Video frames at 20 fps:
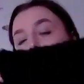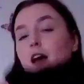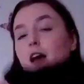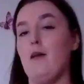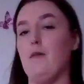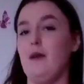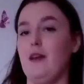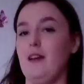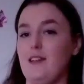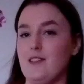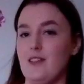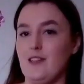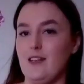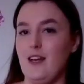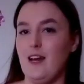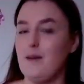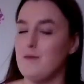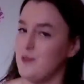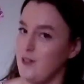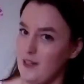amazing.
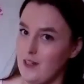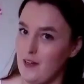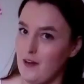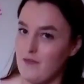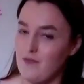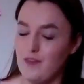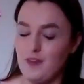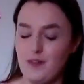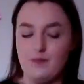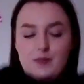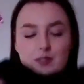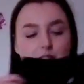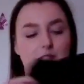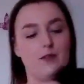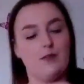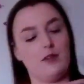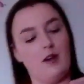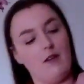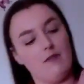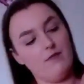I absolutely love them. They're so
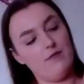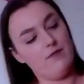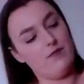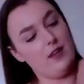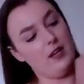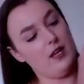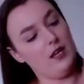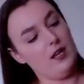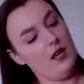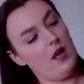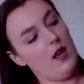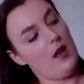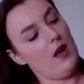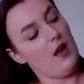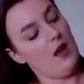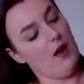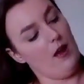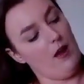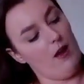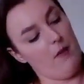comfy.
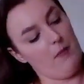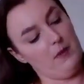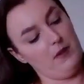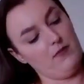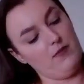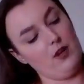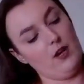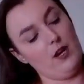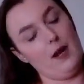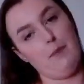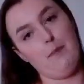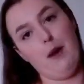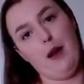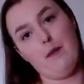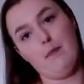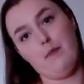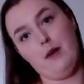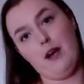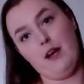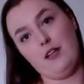And they've got like
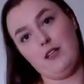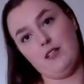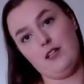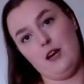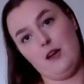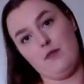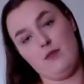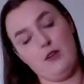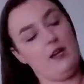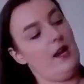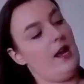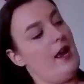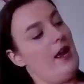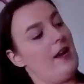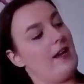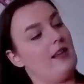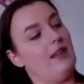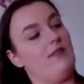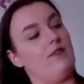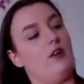Batman down the
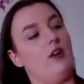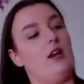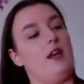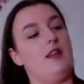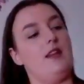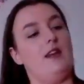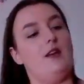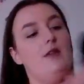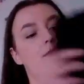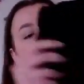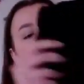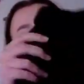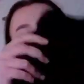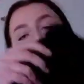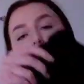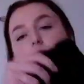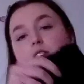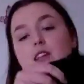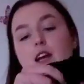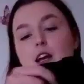leg, and they've got like the little
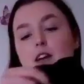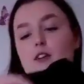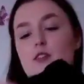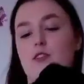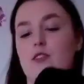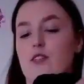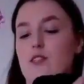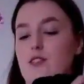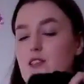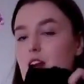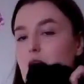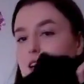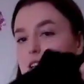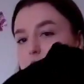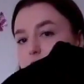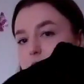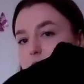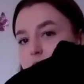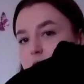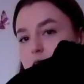Batman sign on this side.
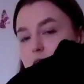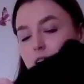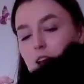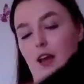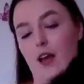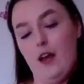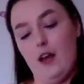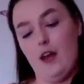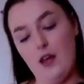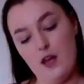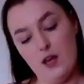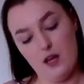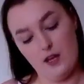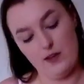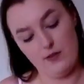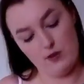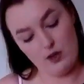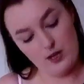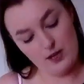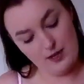Yeah. And
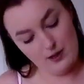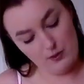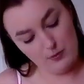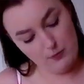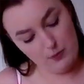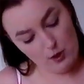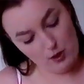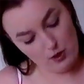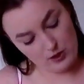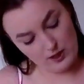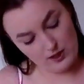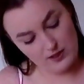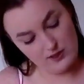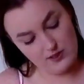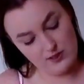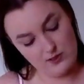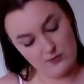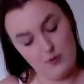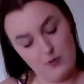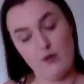they've got like little
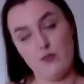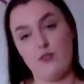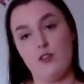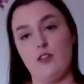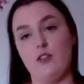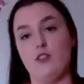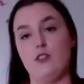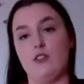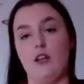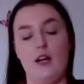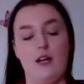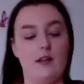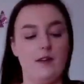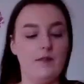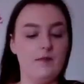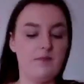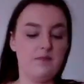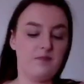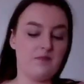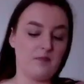pockets as well, so you can just like,
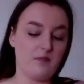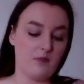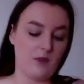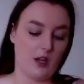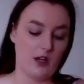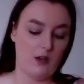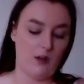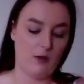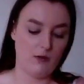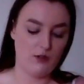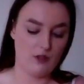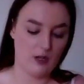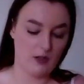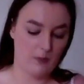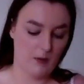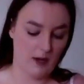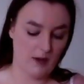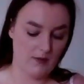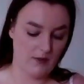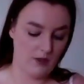you know, chuck
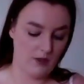whatever